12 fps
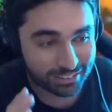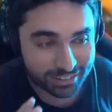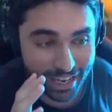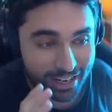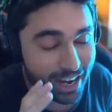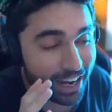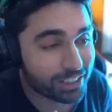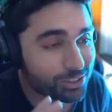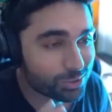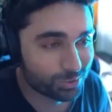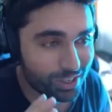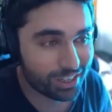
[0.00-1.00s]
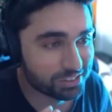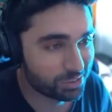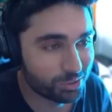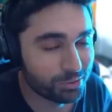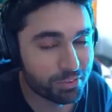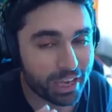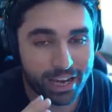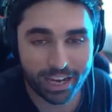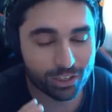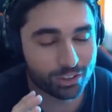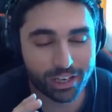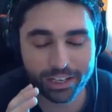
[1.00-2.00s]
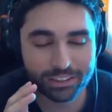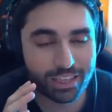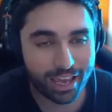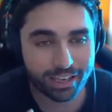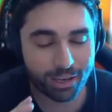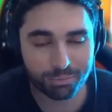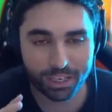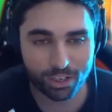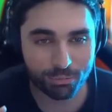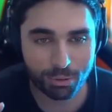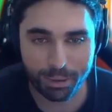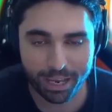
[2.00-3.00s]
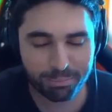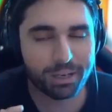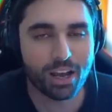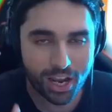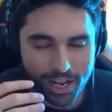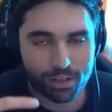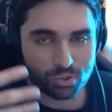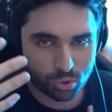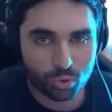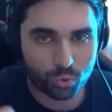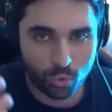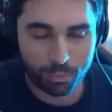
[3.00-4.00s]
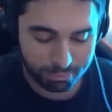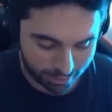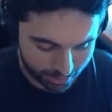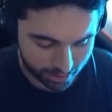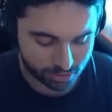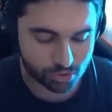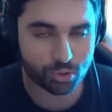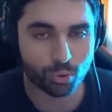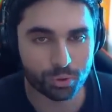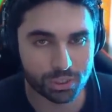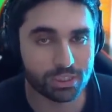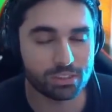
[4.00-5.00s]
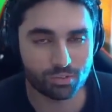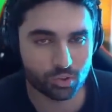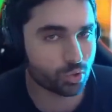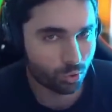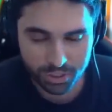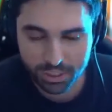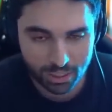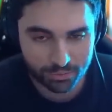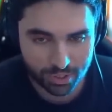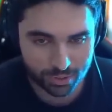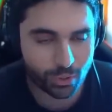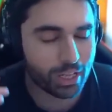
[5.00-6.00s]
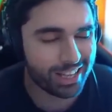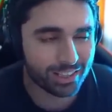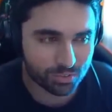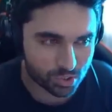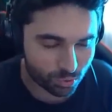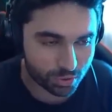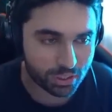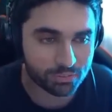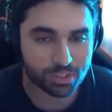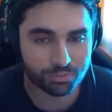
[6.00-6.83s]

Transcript: Then I do not know. I don't, that game cannot be bad. But I also grew up playing story story games as well. I love story games.